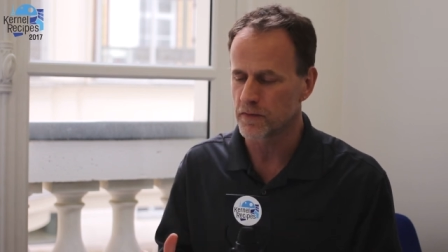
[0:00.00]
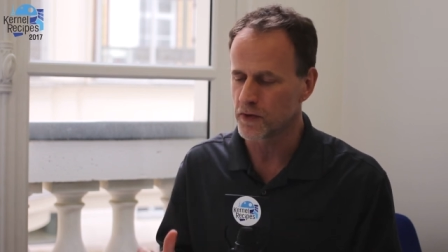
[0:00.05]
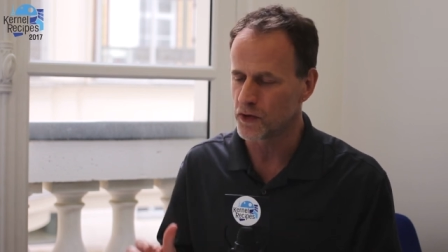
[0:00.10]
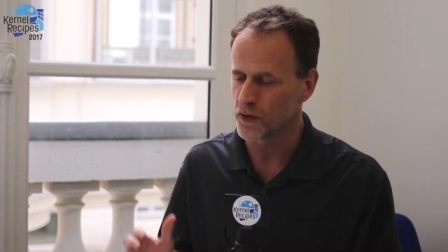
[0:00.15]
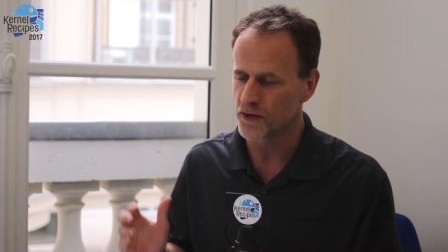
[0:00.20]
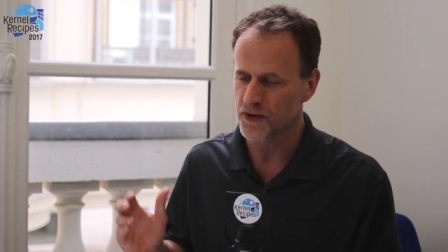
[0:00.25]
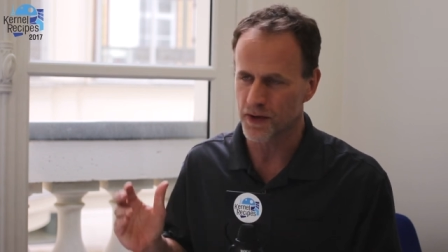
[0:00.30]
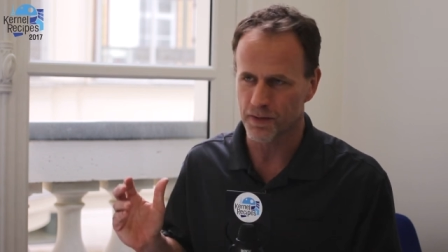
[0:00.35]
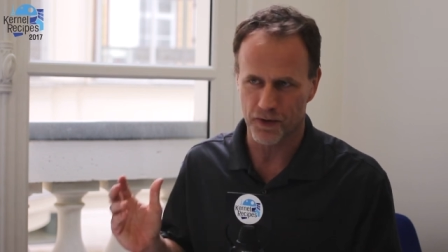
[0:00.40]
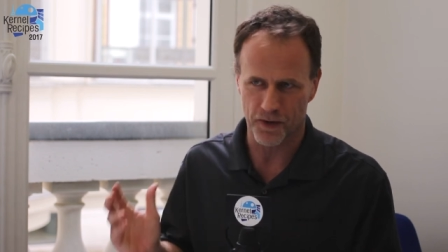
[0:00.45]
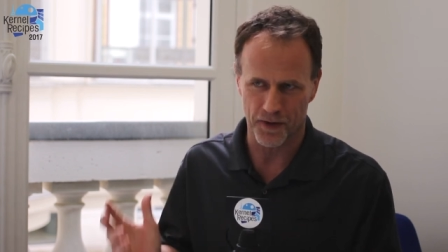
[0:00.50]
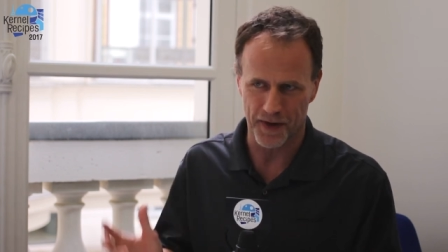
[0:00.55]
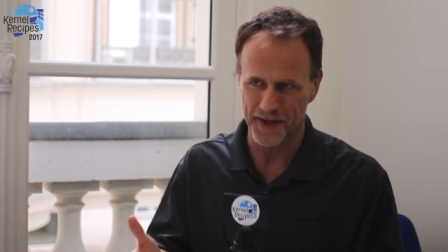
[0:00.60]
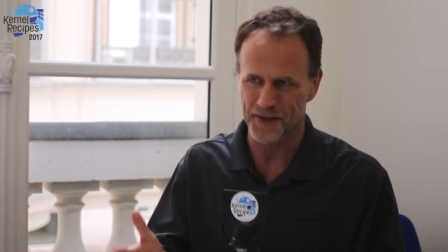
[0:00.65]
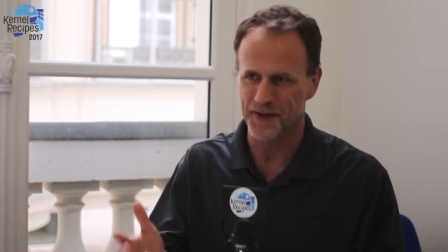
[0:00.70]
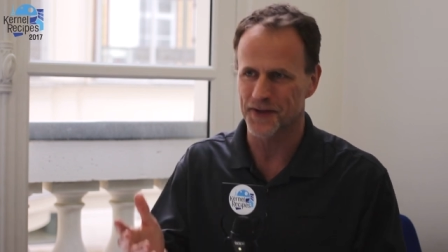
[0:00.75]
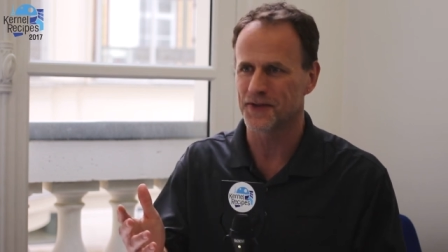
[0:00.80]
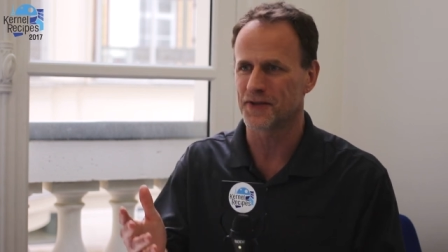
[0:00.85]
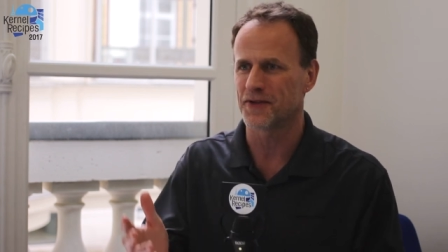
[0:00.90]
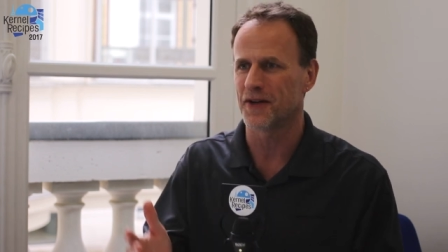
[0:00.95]
do some
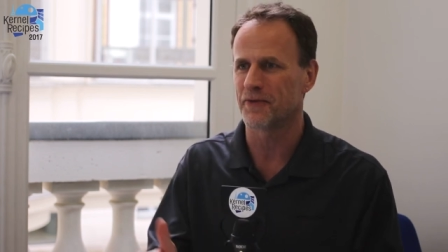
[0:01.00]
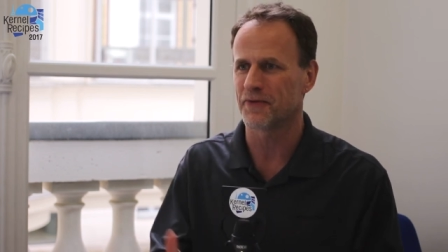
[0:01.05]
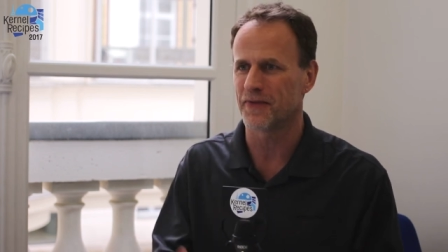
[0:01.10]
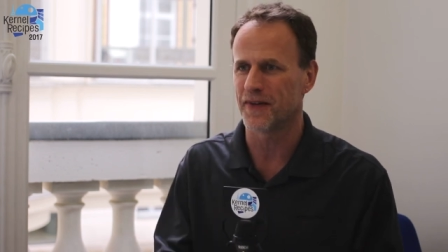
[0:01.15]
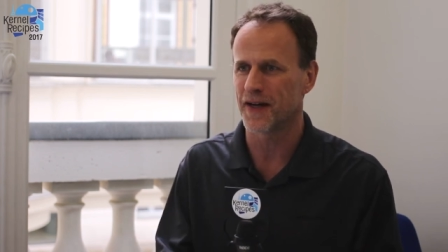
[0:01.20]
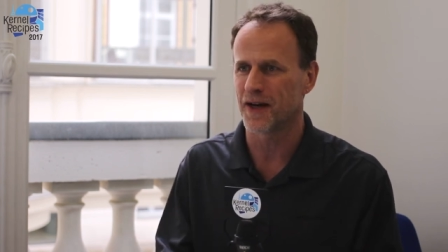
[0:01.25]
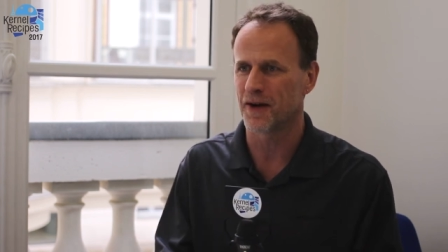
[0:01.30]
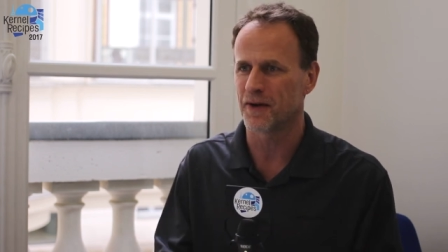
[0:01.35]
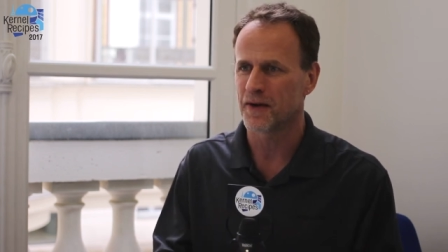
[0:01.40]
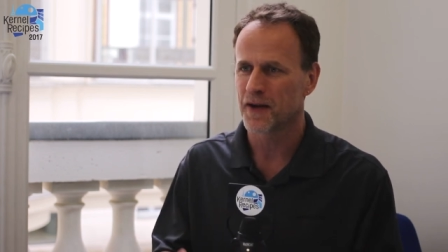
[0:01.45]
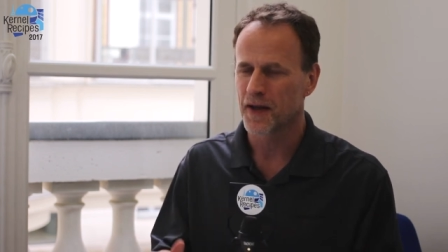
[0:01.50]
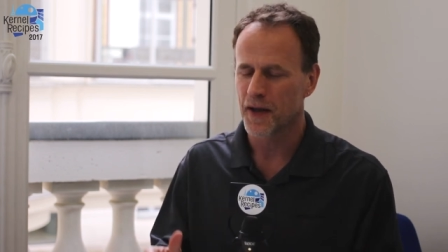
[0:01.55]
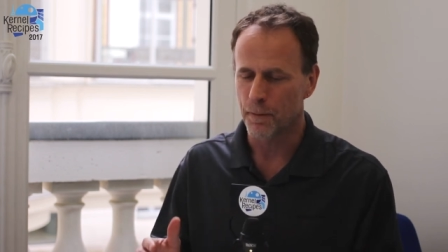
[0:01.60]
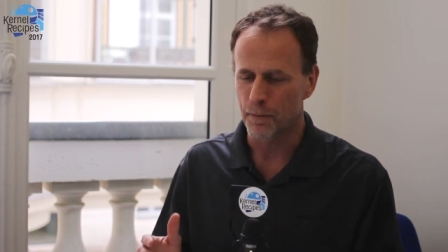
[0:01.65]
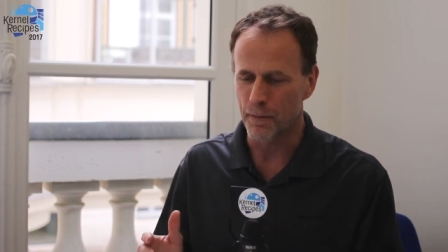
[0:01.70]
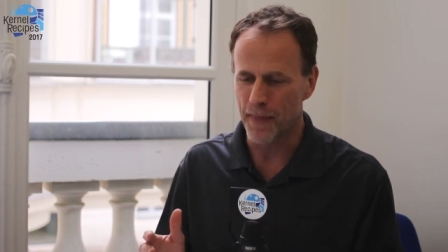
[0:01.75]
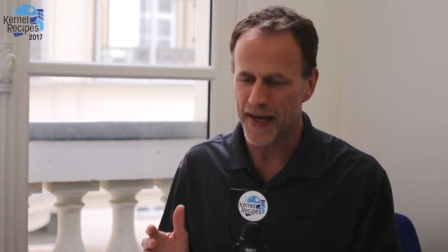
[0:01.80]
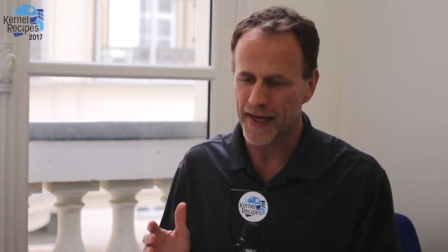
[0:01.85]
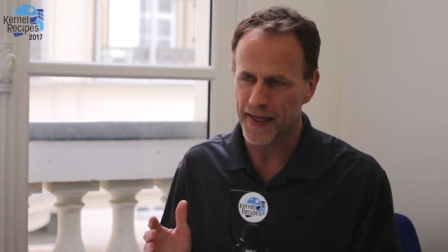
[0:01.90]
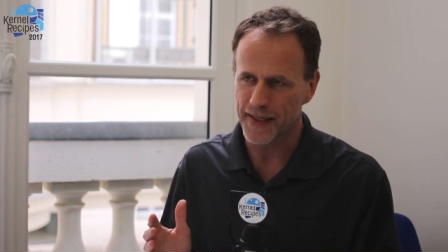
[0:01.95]
crazy stuff there,
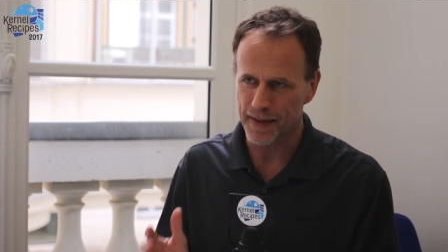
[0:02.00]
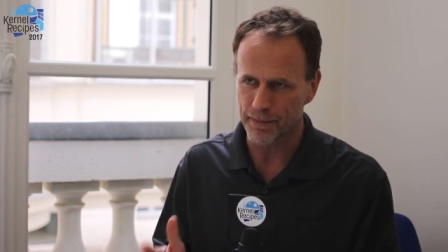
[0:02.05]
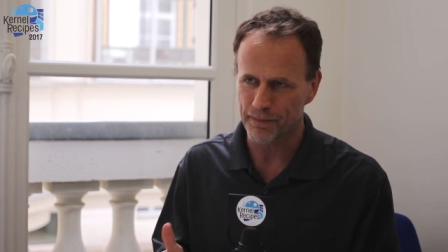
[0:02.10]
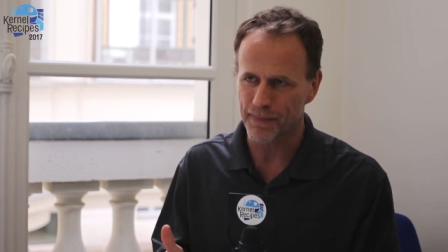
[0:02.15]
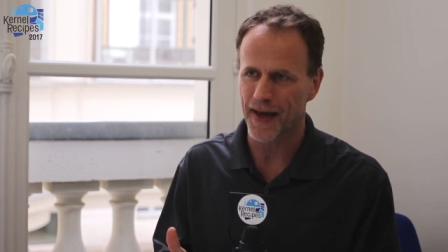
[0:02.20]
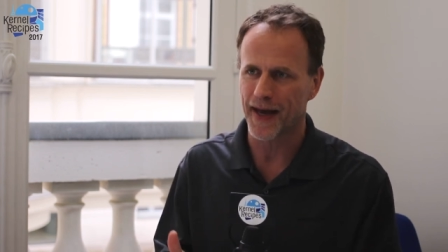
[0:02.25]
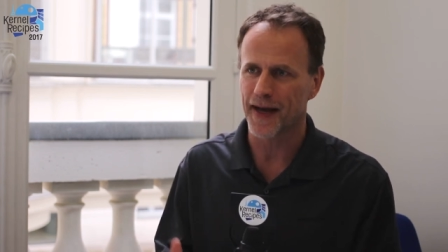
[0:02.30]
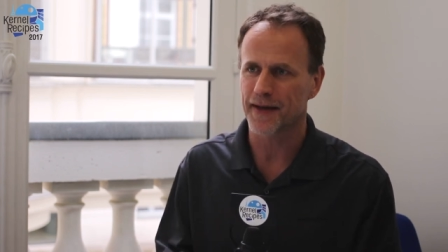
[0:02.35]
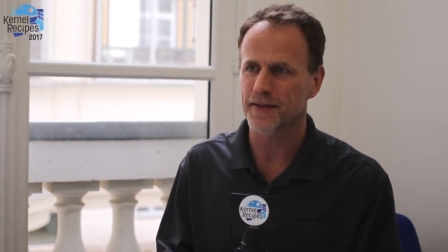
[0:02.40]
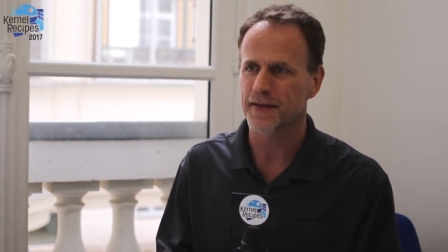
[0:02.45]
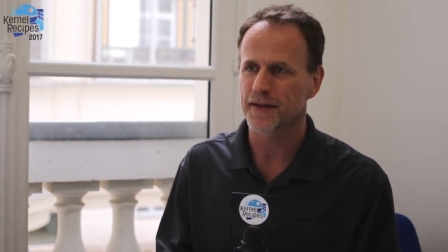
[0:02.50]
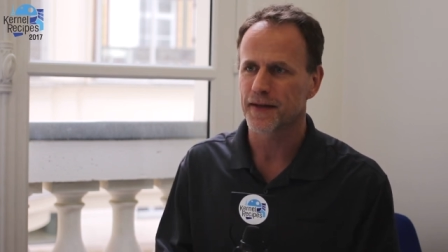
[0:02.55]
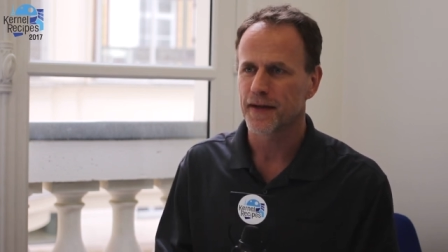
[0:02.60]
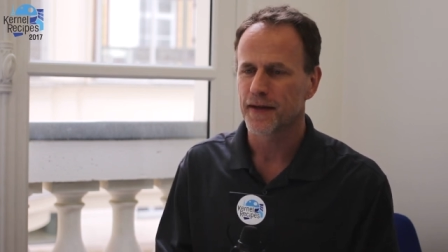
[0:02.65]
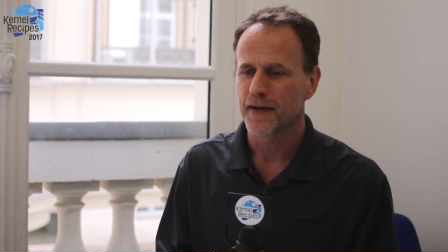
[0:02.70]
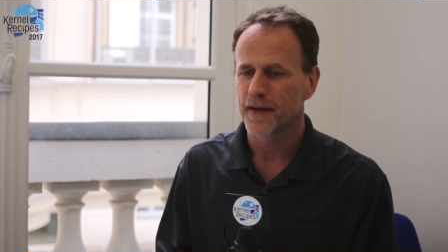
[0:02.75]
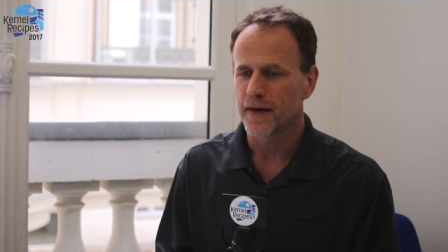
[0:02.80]
make an impact